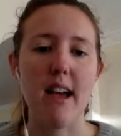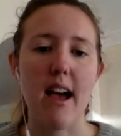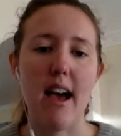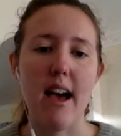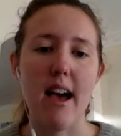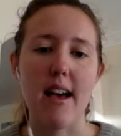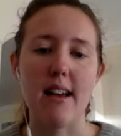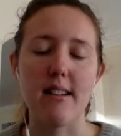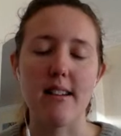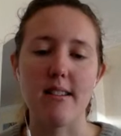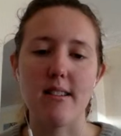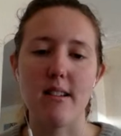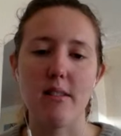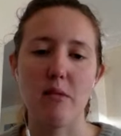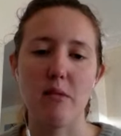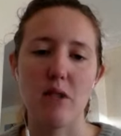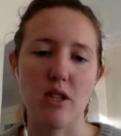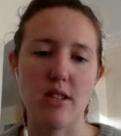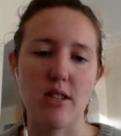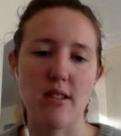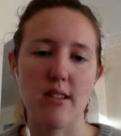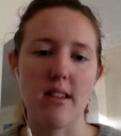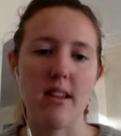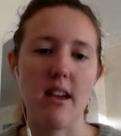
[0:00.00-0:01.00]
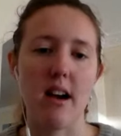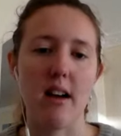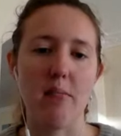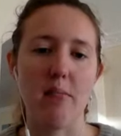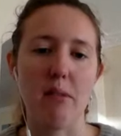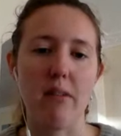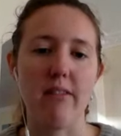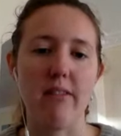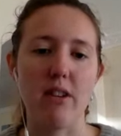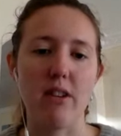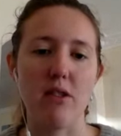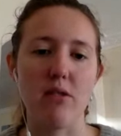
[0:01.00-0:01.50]
and which is a Young
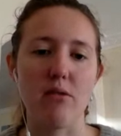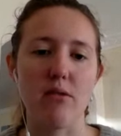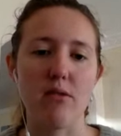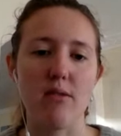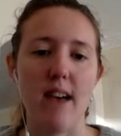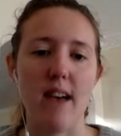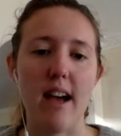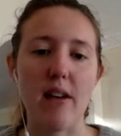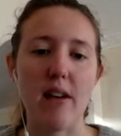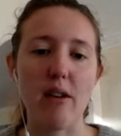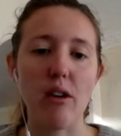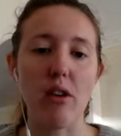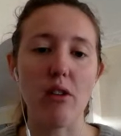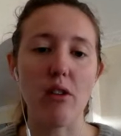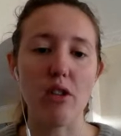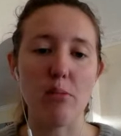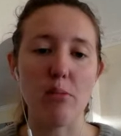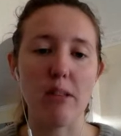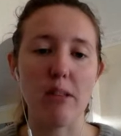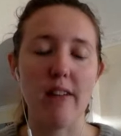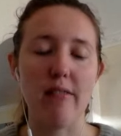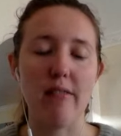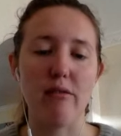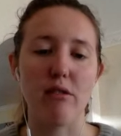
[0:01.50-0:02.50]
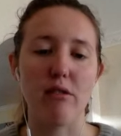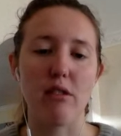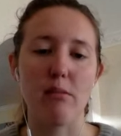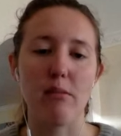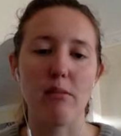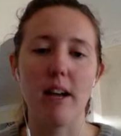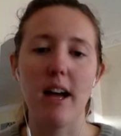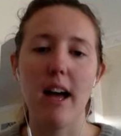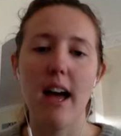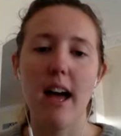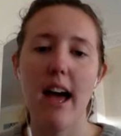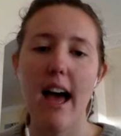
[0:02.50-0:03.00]
Professionals for Agriculture platform,
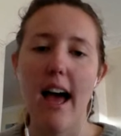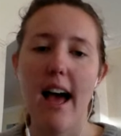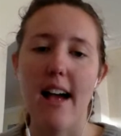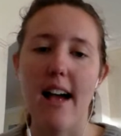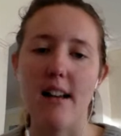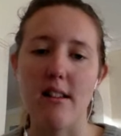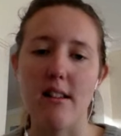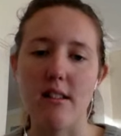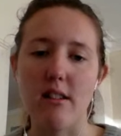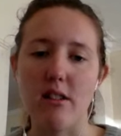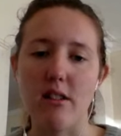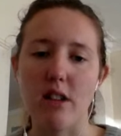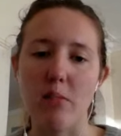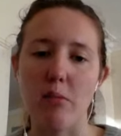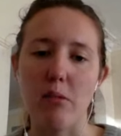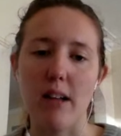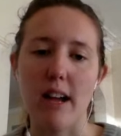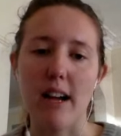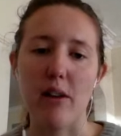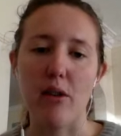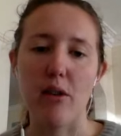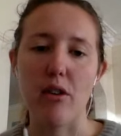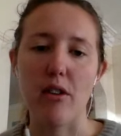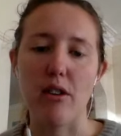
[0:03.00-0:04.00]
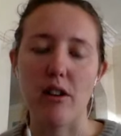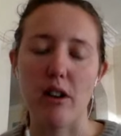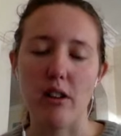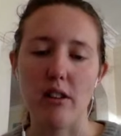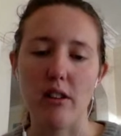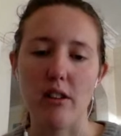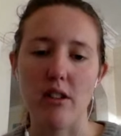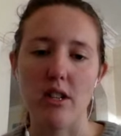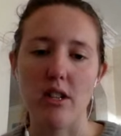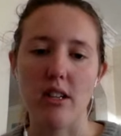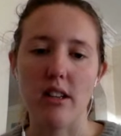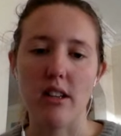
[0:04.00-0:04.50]
and the Global
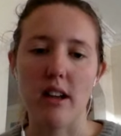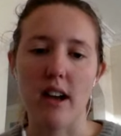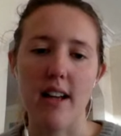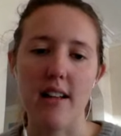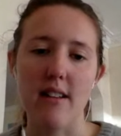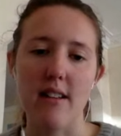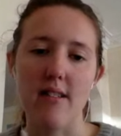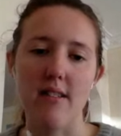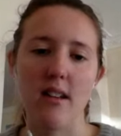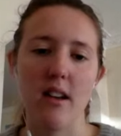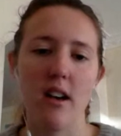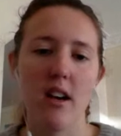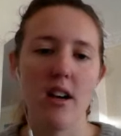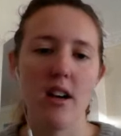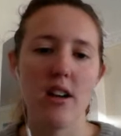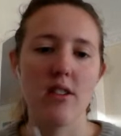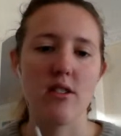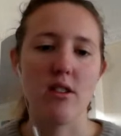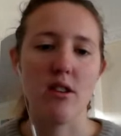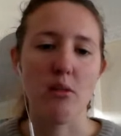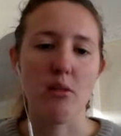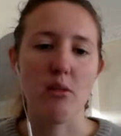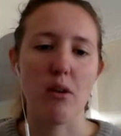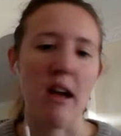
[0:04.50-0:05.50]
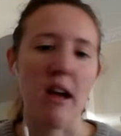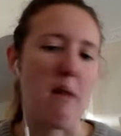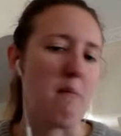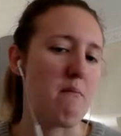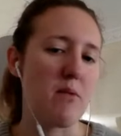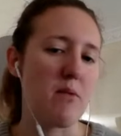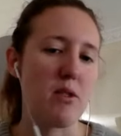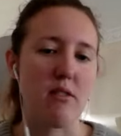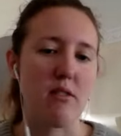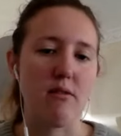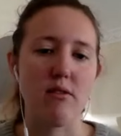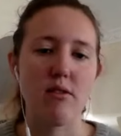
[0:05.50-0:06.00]
Agroecology Alliance. So what I'm
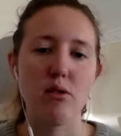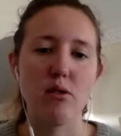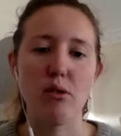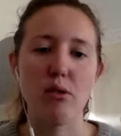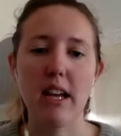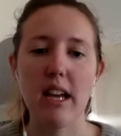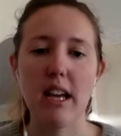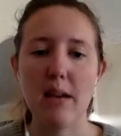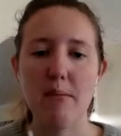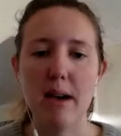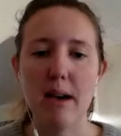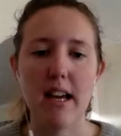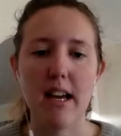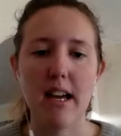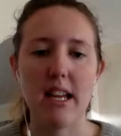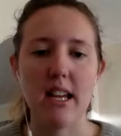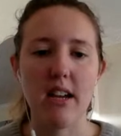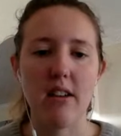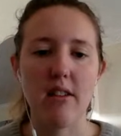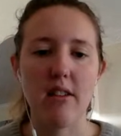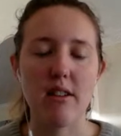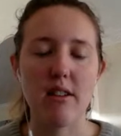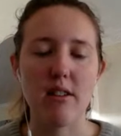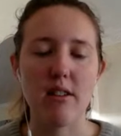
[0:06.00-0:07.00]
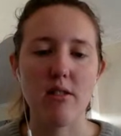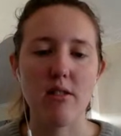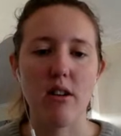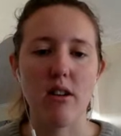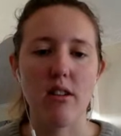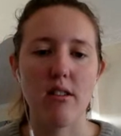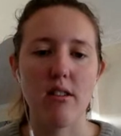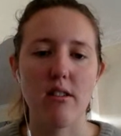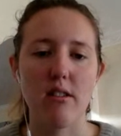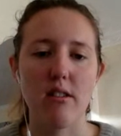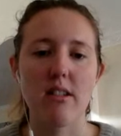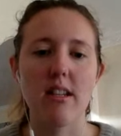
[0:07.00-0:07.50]
sort of talking about here is
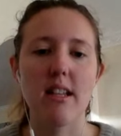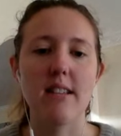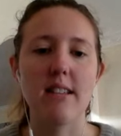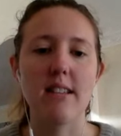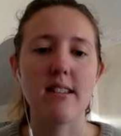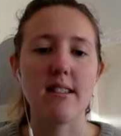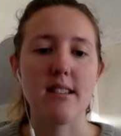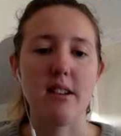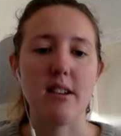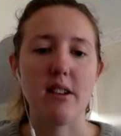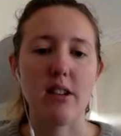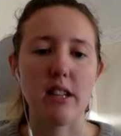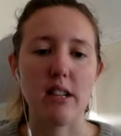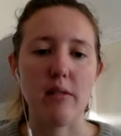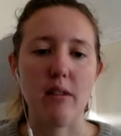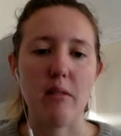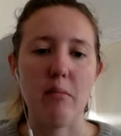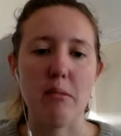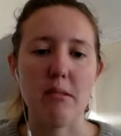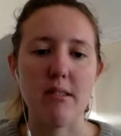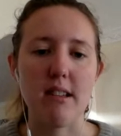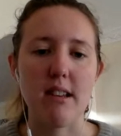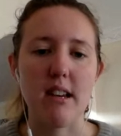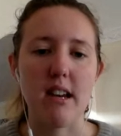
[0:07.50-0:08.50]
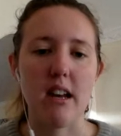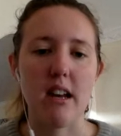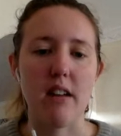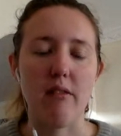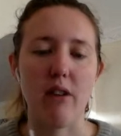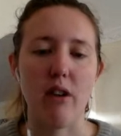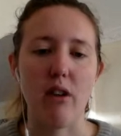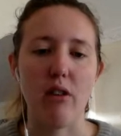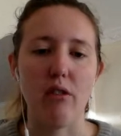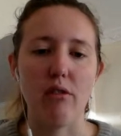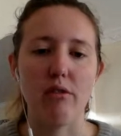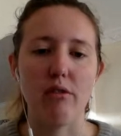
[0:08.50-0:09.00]
not necessarily representative
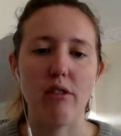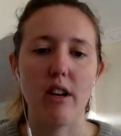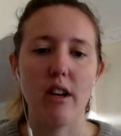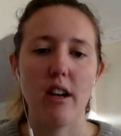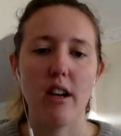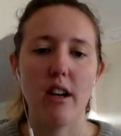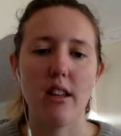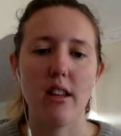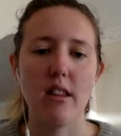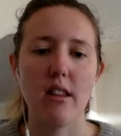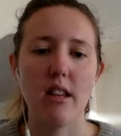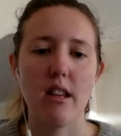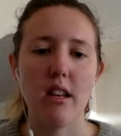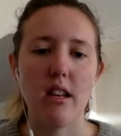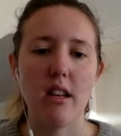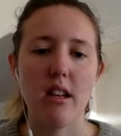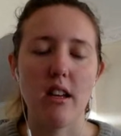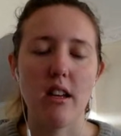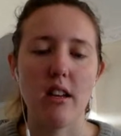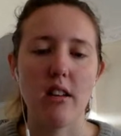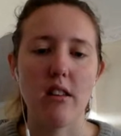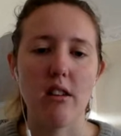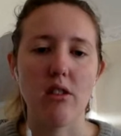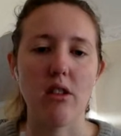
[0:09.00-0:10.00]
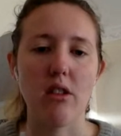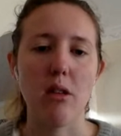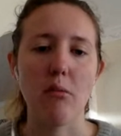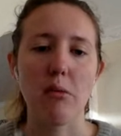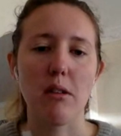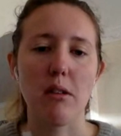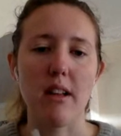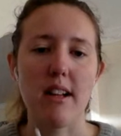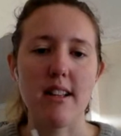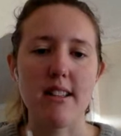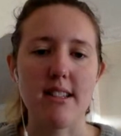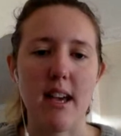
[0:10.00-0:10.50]
of the Global
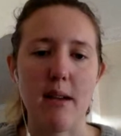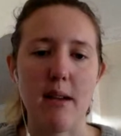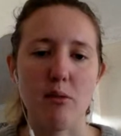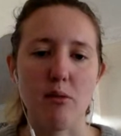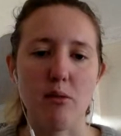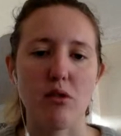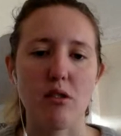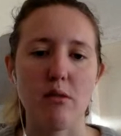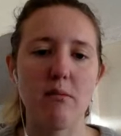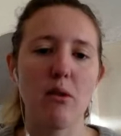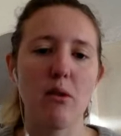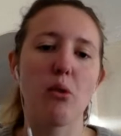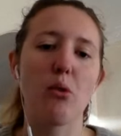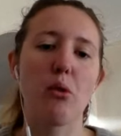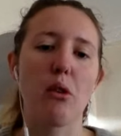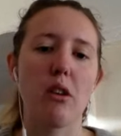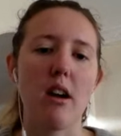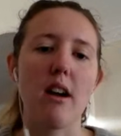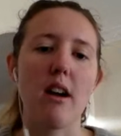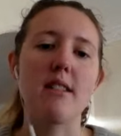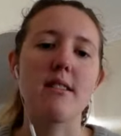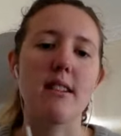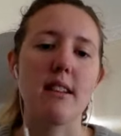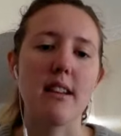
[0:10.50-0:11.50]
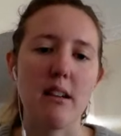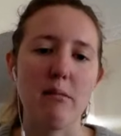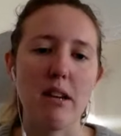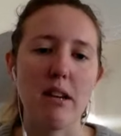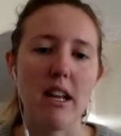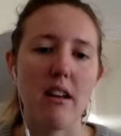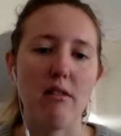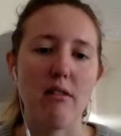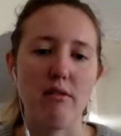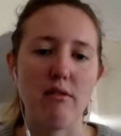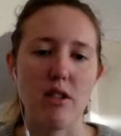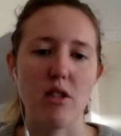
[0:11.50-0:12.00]
Landscapes Forum organising
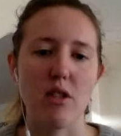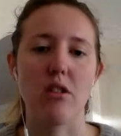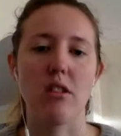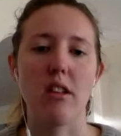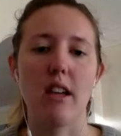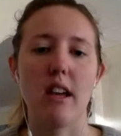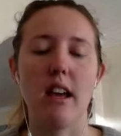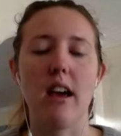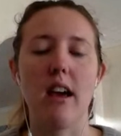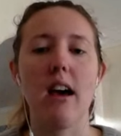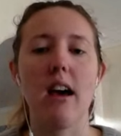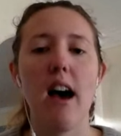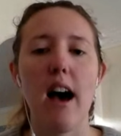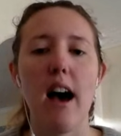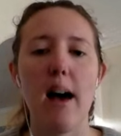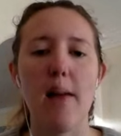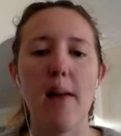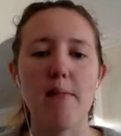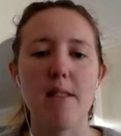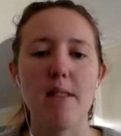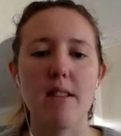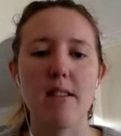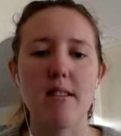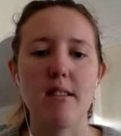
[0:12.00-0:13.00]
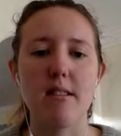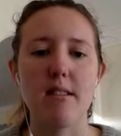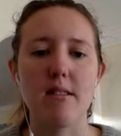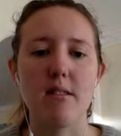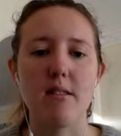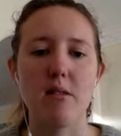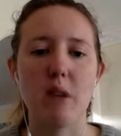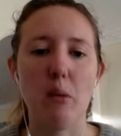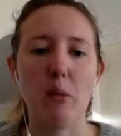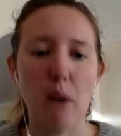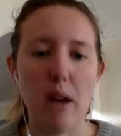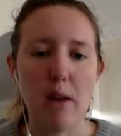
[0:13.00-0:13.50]
committee officially. This
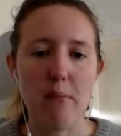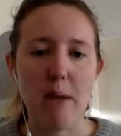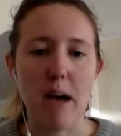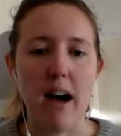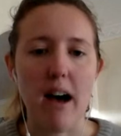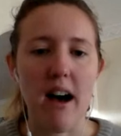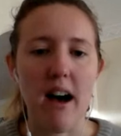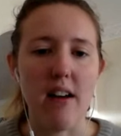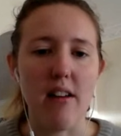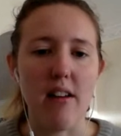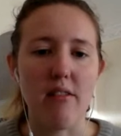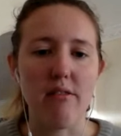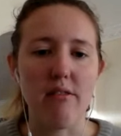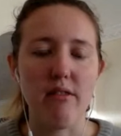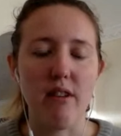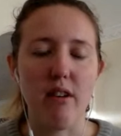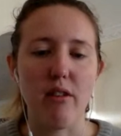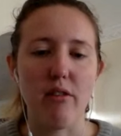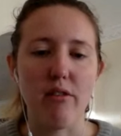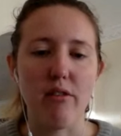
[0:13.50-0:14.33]
is one part of